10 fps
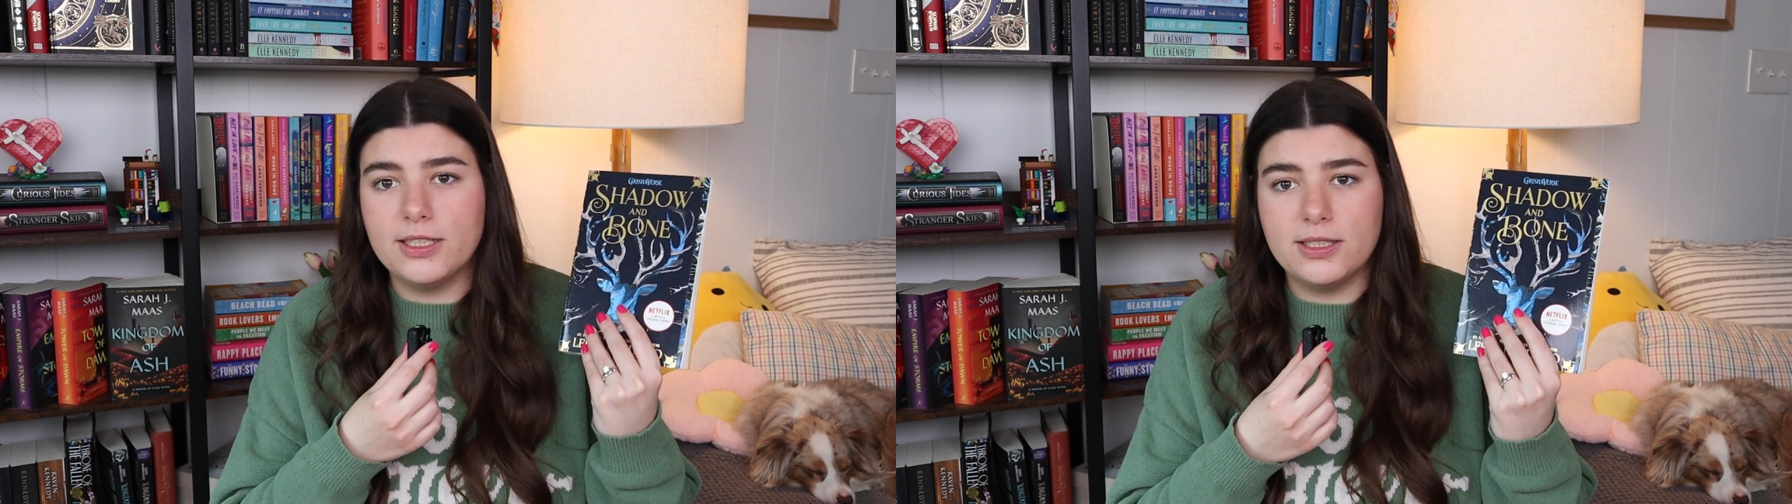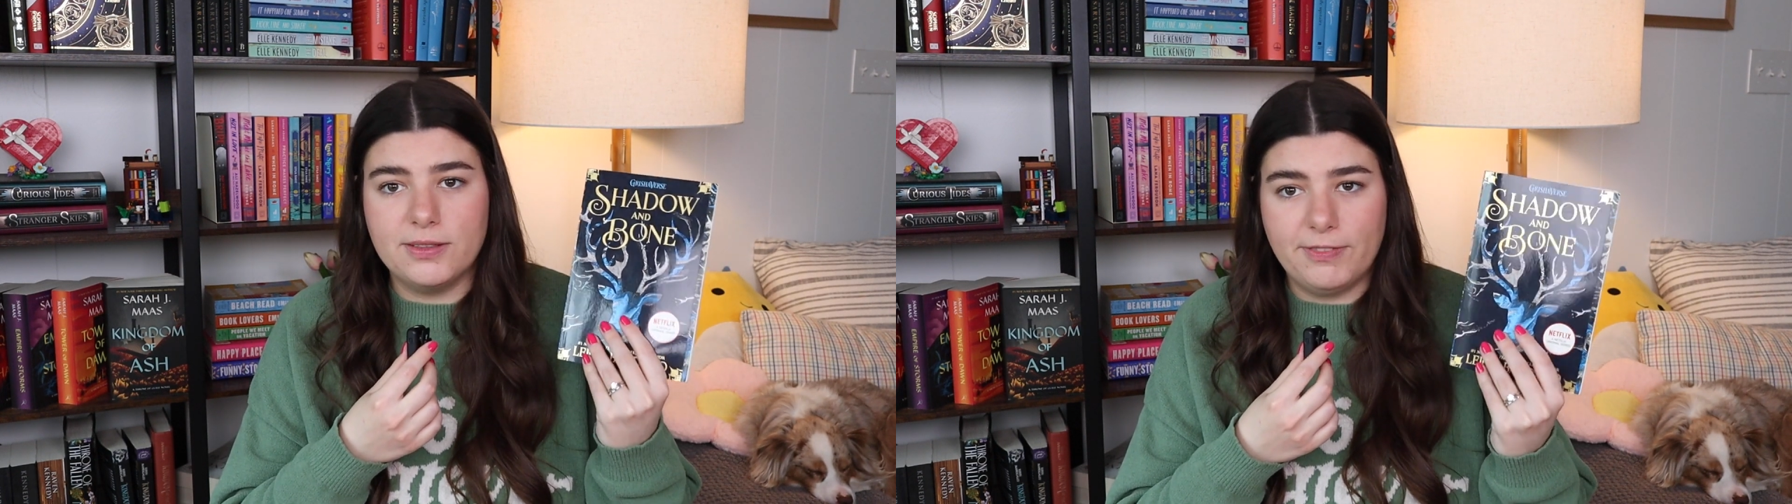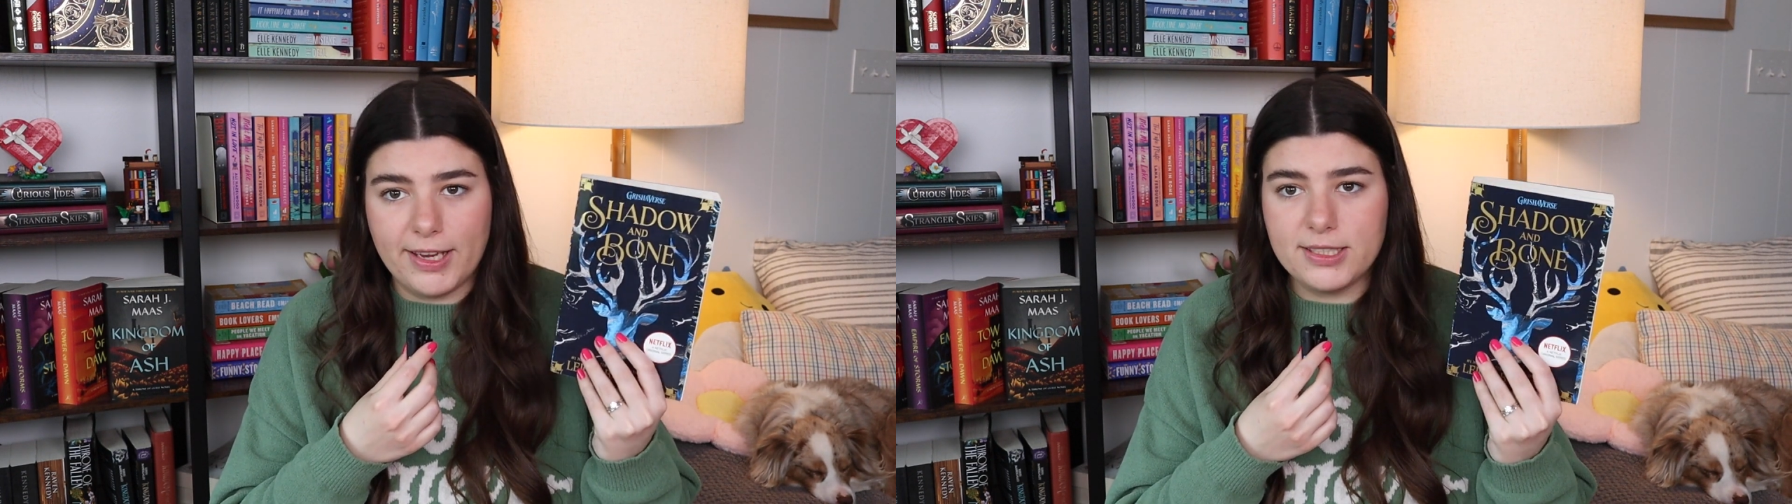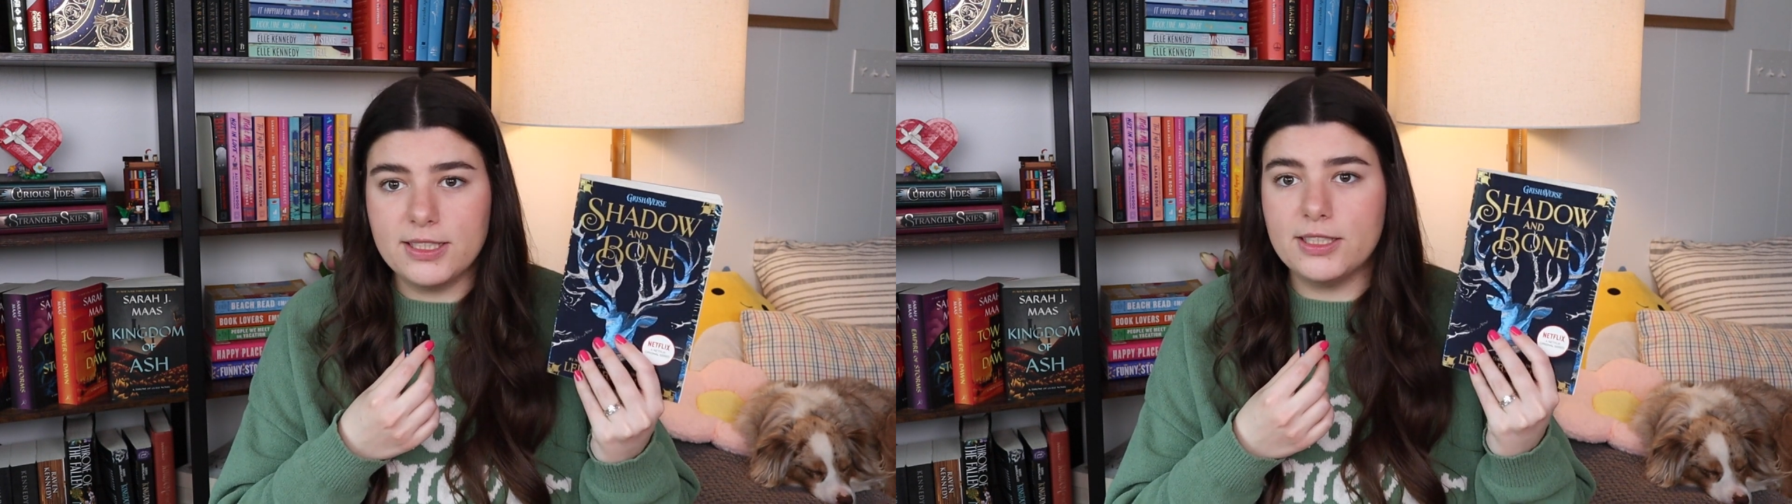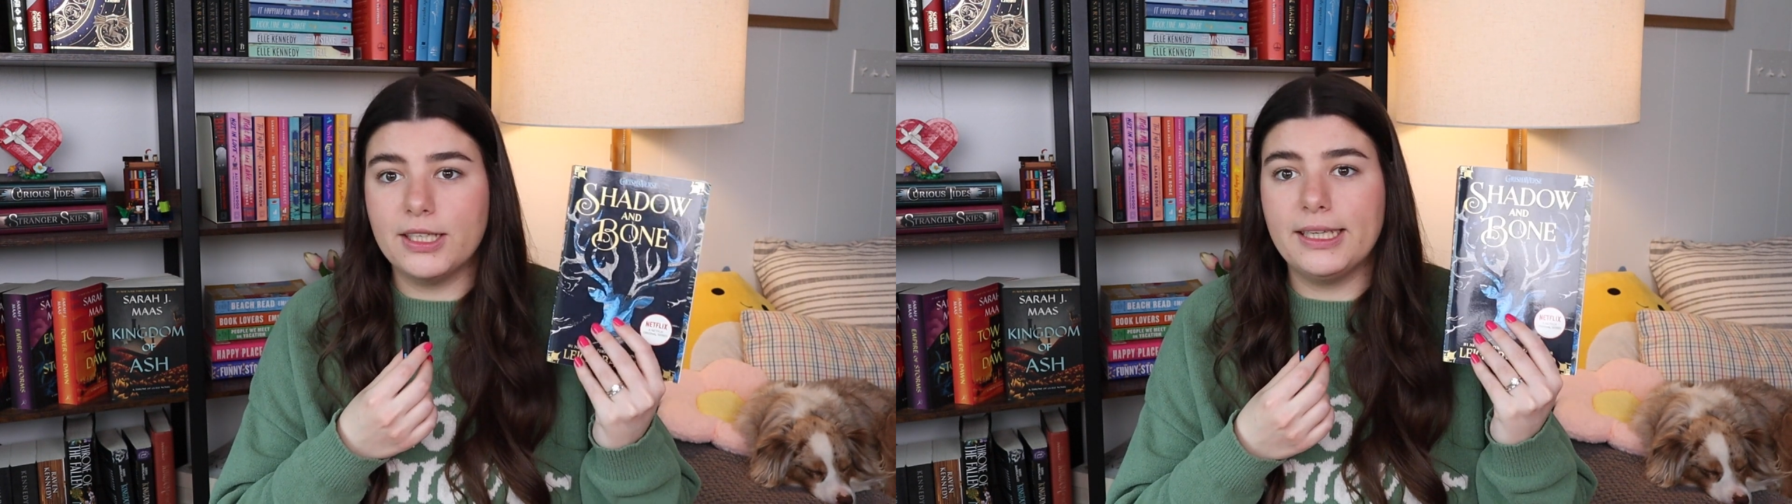This is a
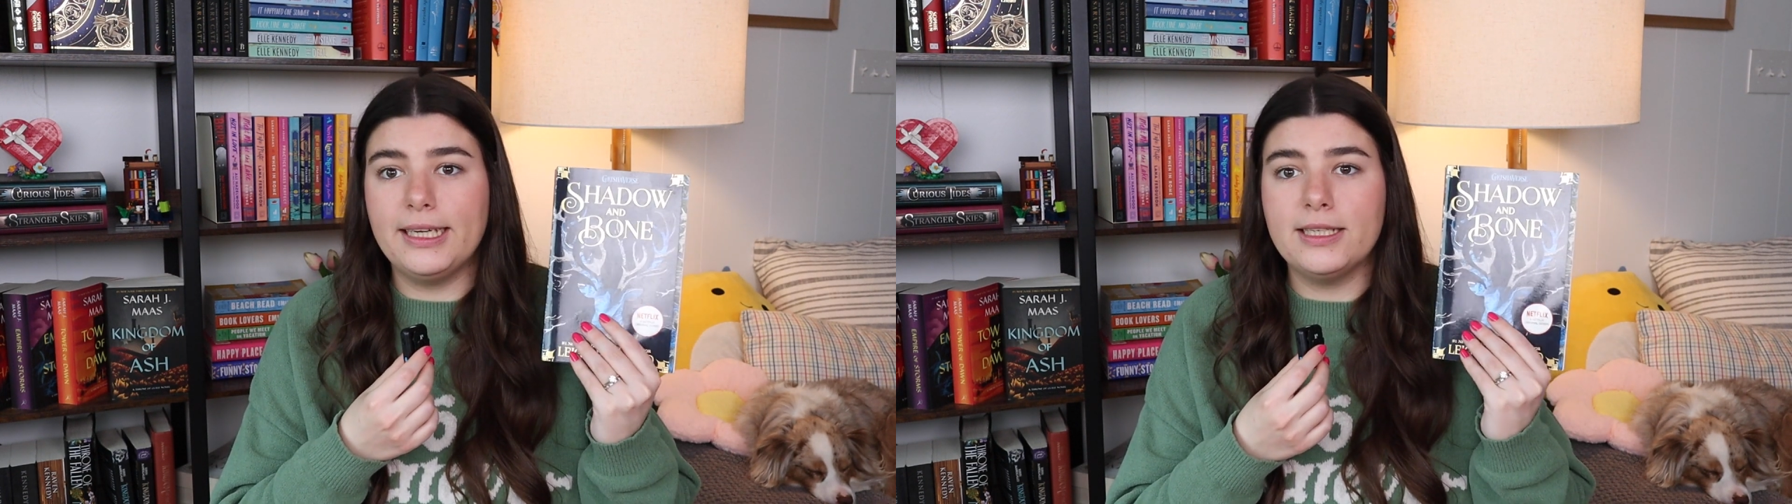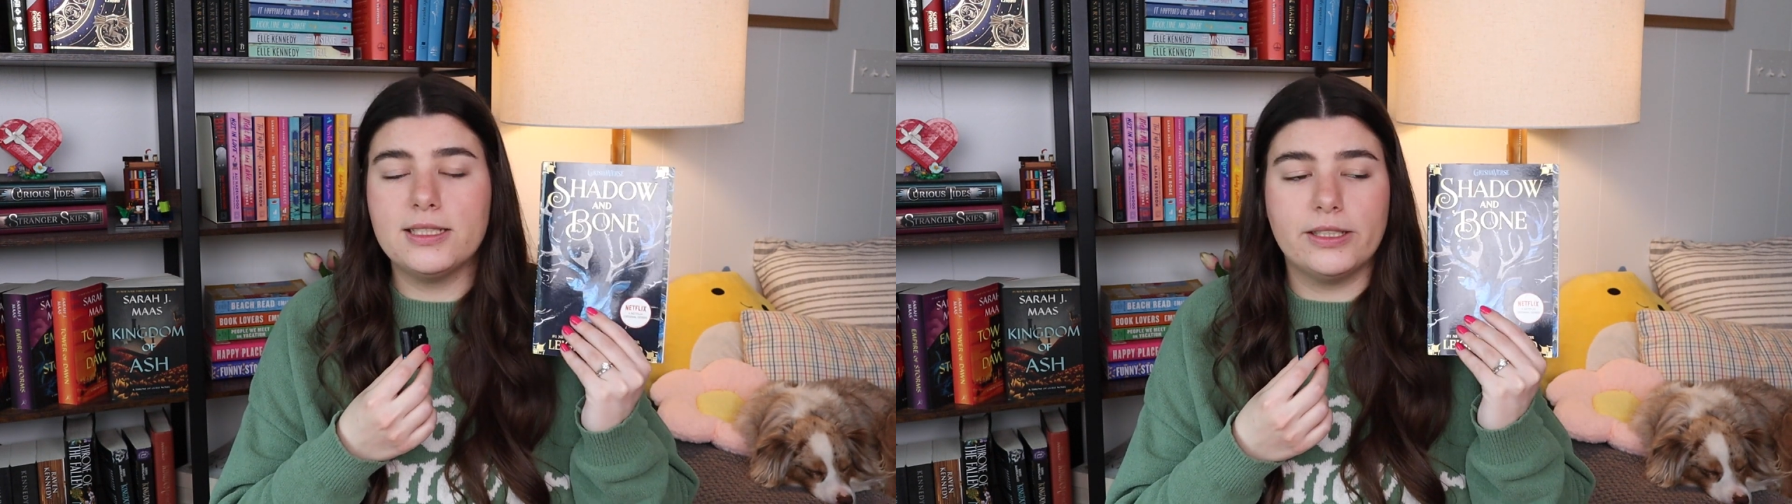fantasy series.